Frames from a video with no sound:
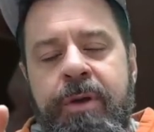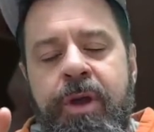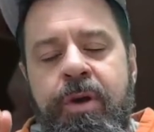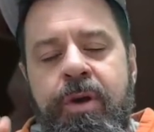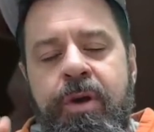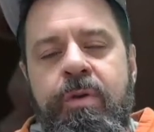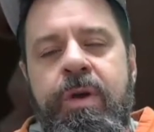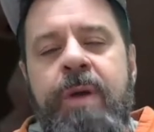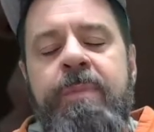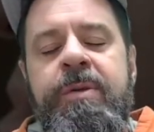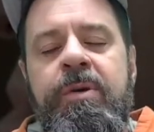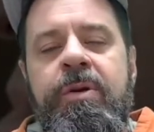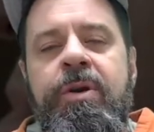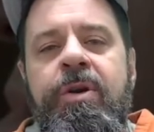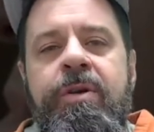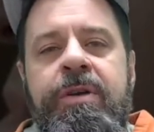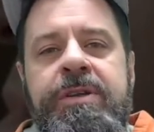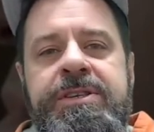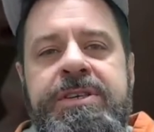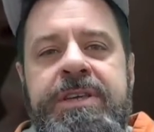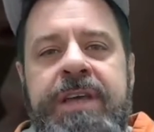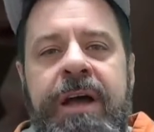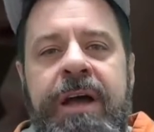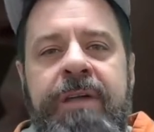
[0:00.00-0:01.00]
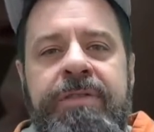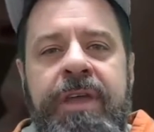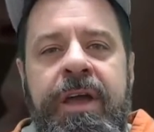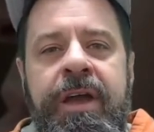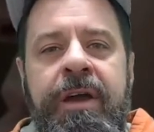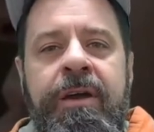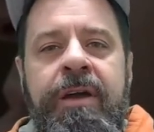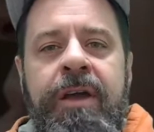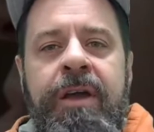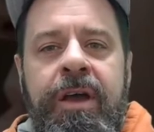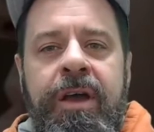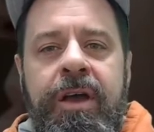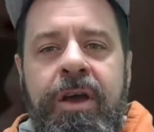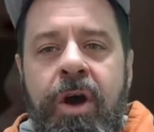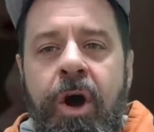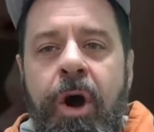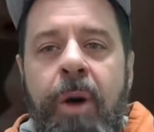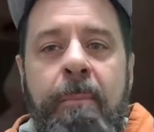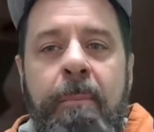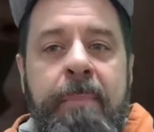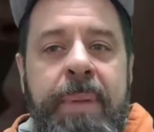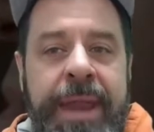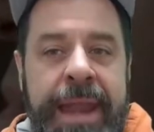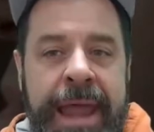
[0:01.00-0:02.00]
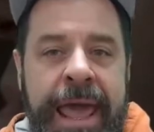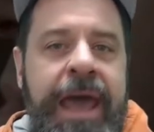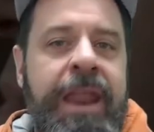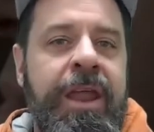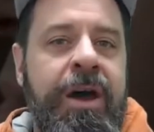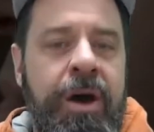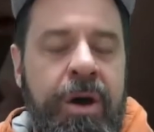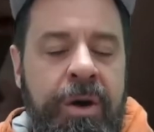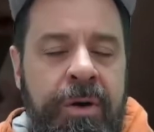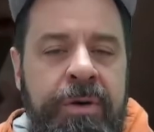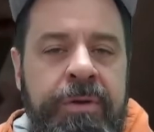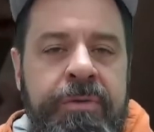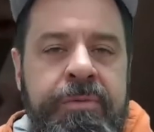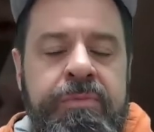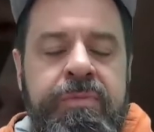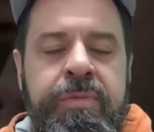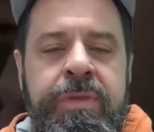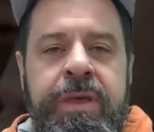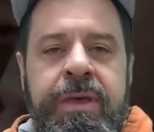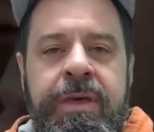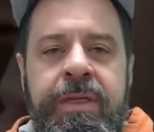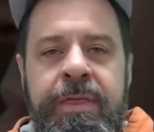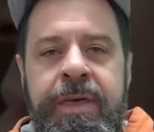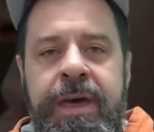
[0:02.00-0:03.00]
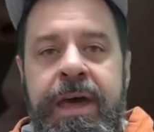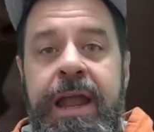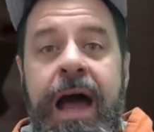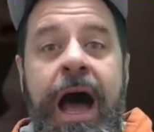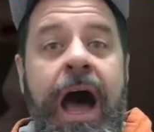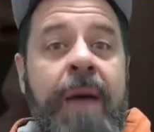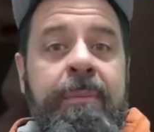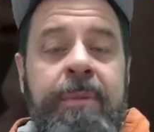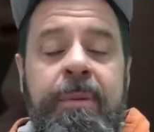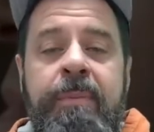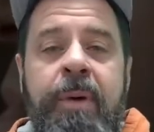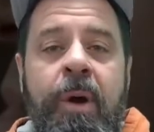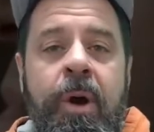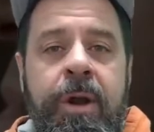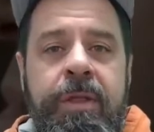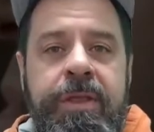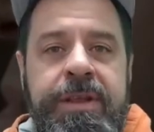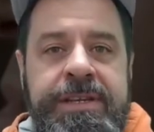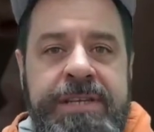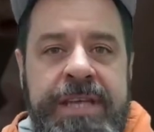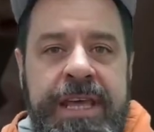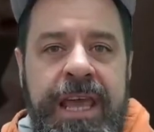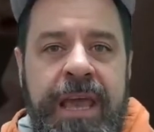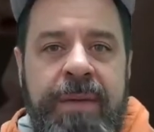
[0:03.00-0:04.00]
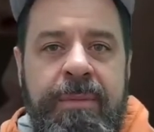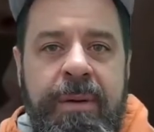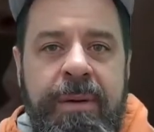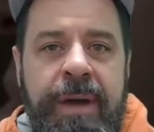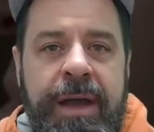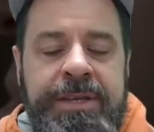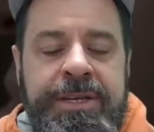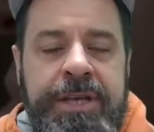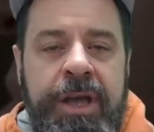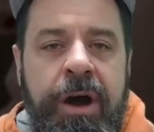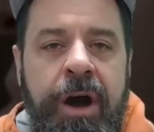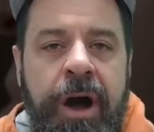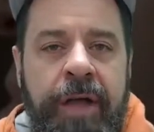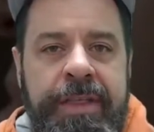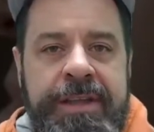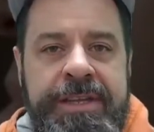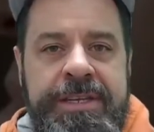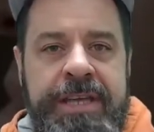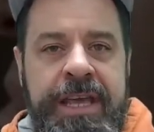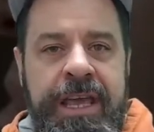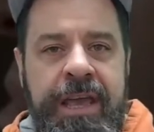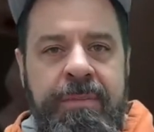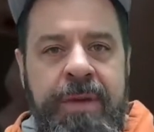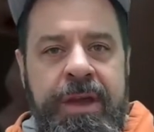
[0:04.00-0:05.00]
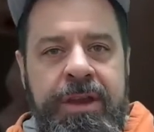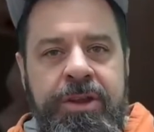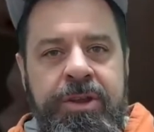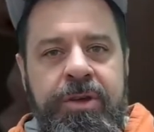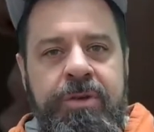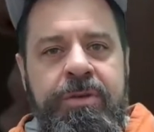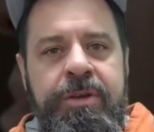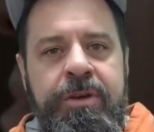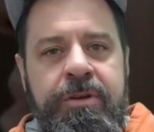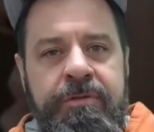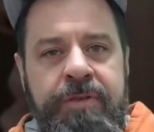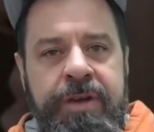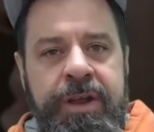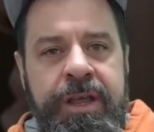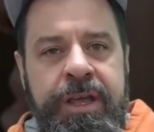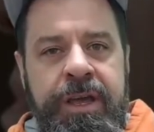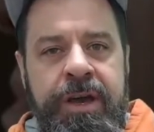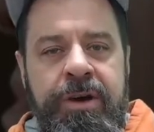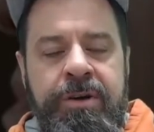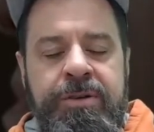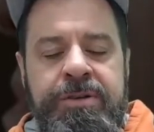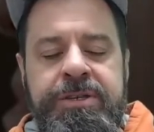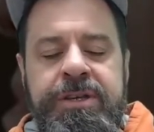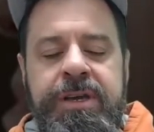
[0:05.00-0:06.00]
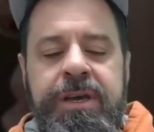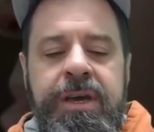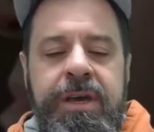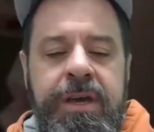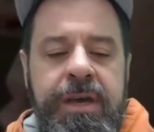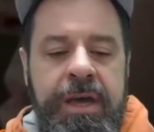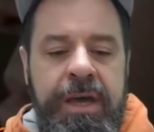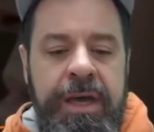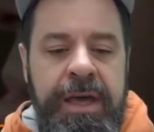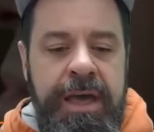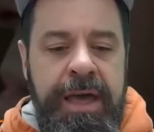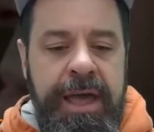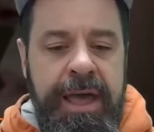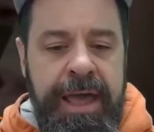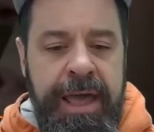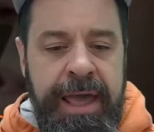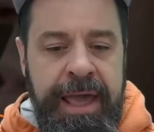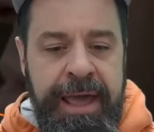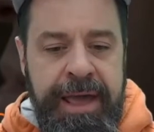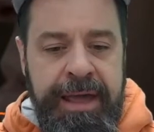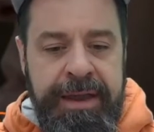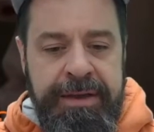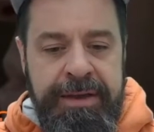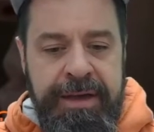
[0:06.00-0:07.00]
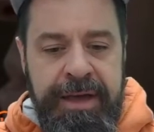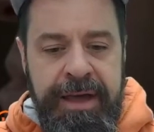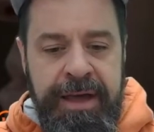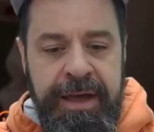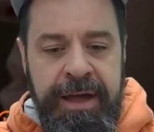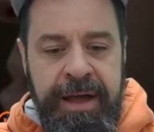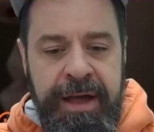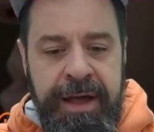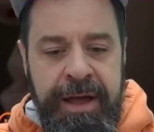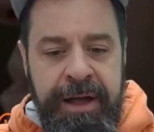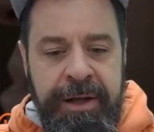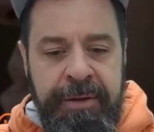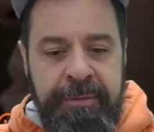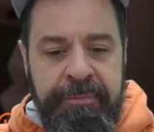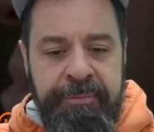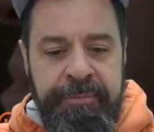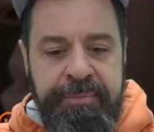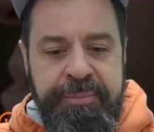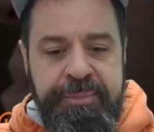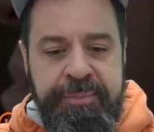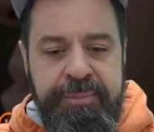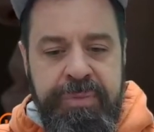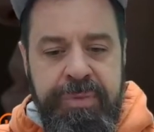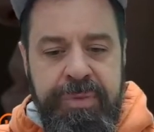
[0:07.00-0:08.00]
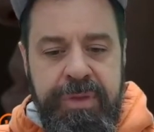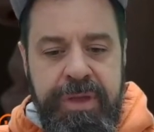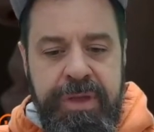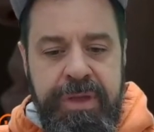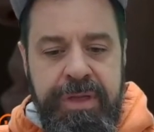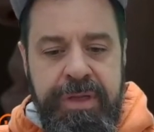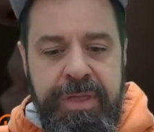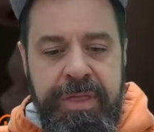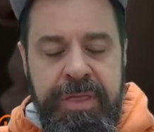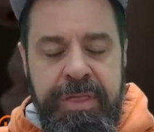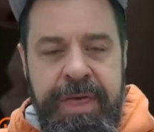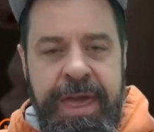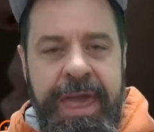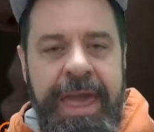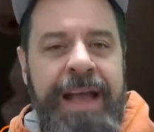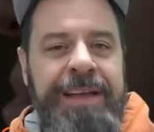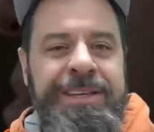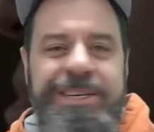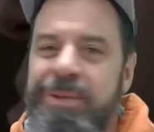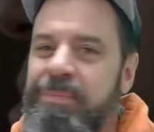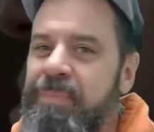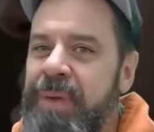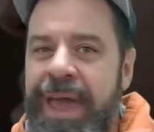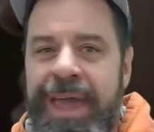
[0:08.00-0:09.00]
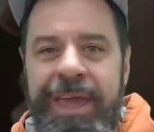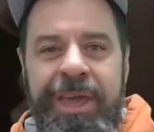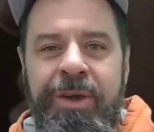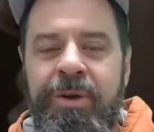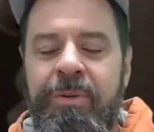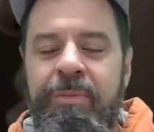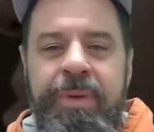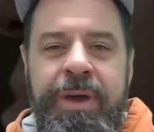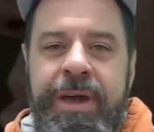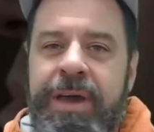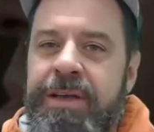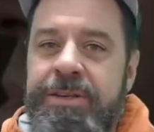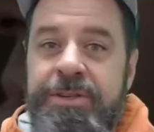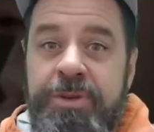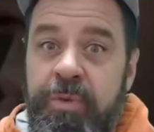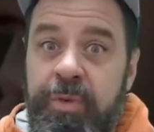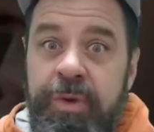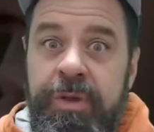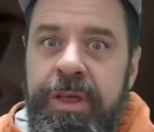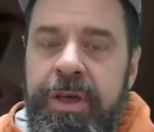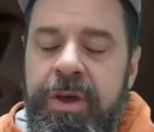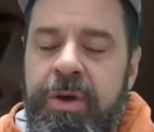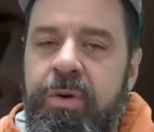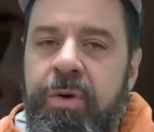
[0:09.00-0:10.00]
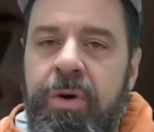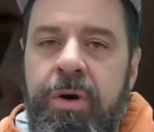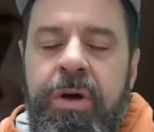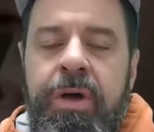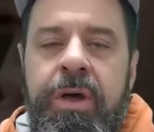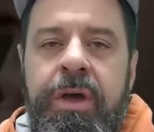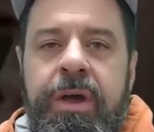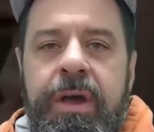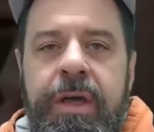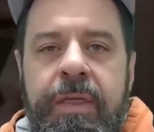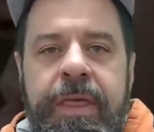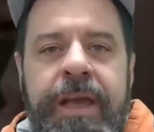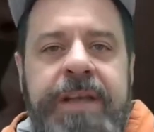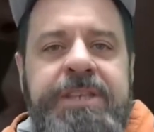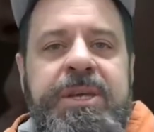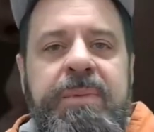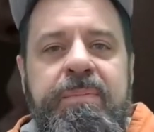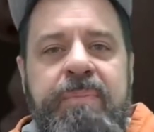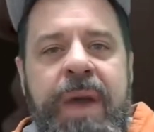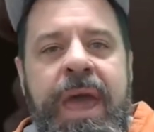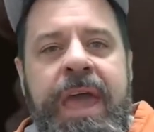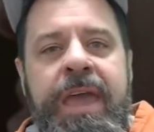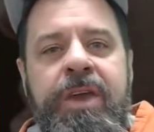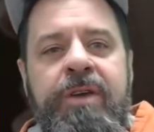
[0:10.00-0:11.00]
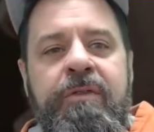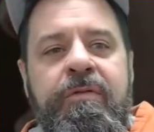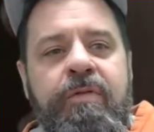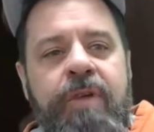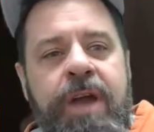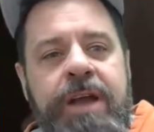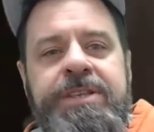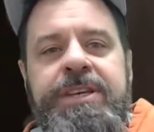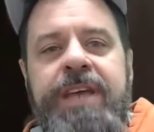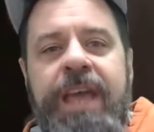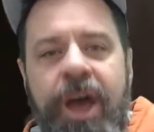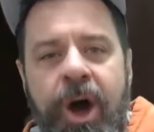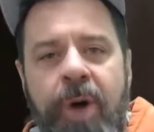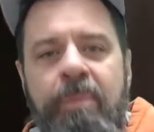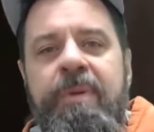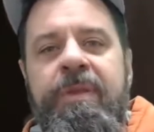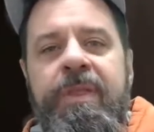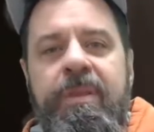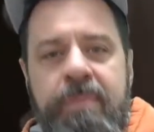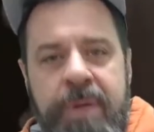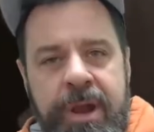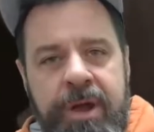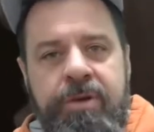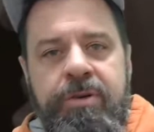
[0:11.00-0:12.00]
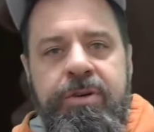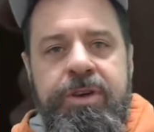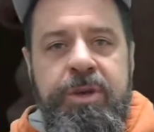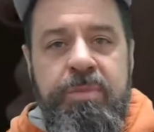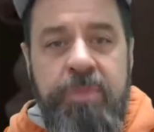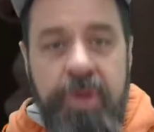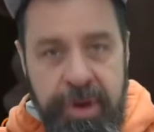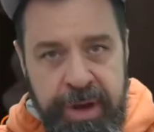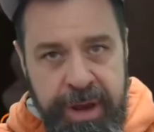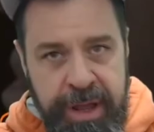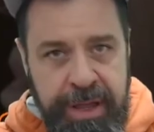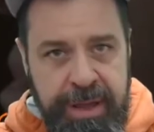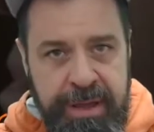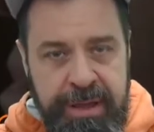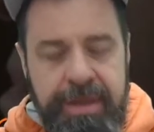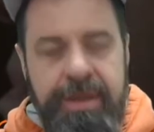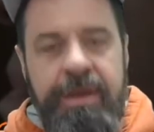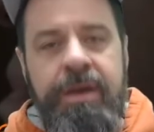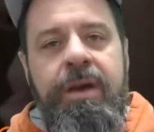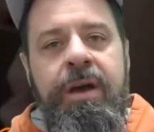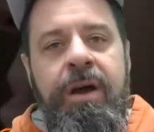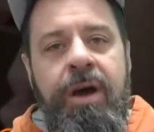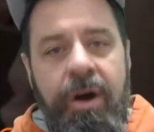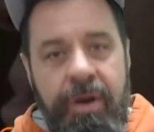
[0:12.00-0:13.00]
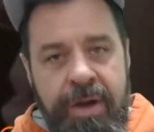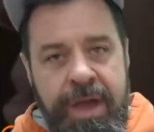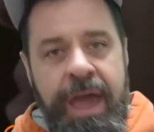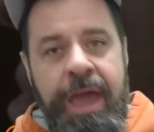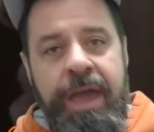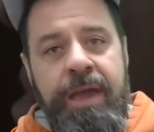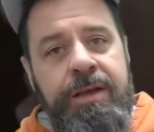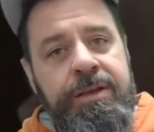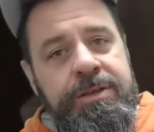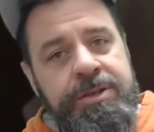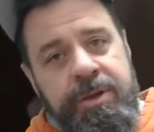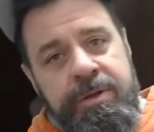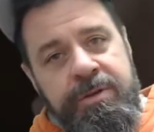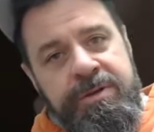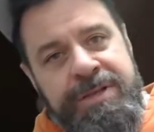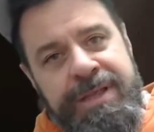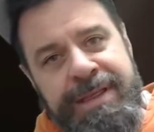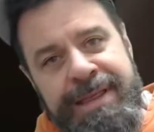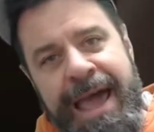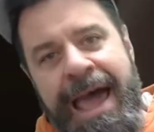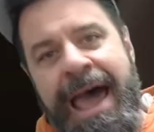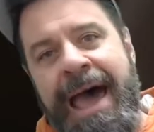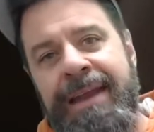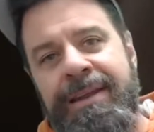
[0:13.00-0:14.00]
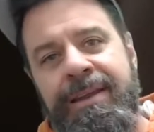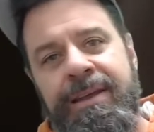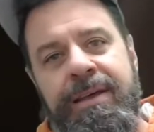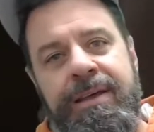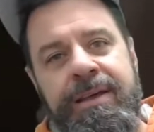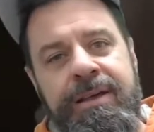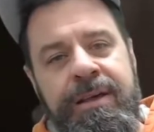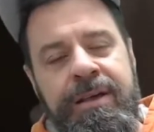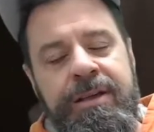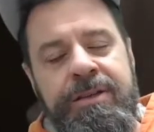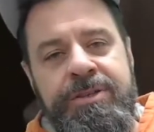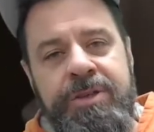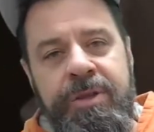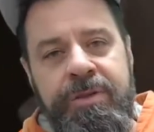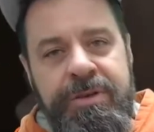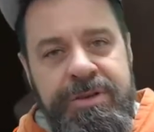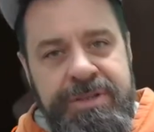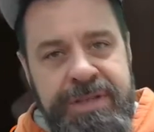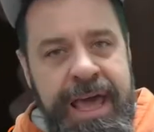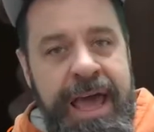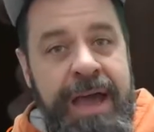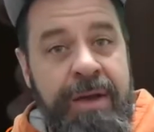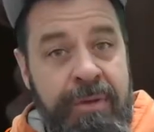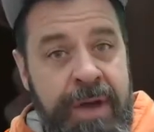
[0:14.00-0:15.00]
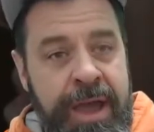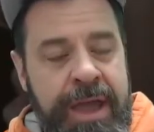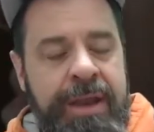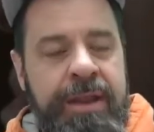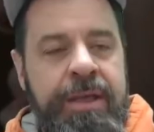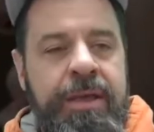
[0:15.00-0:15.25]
cryptocurrency out there called Banano that I'm a part of the team. I'm actually on the team. I do their videos, and they actually pay you because they're really cool. They actually pay you for actually helping the medical community. Okay, so there's that. Right?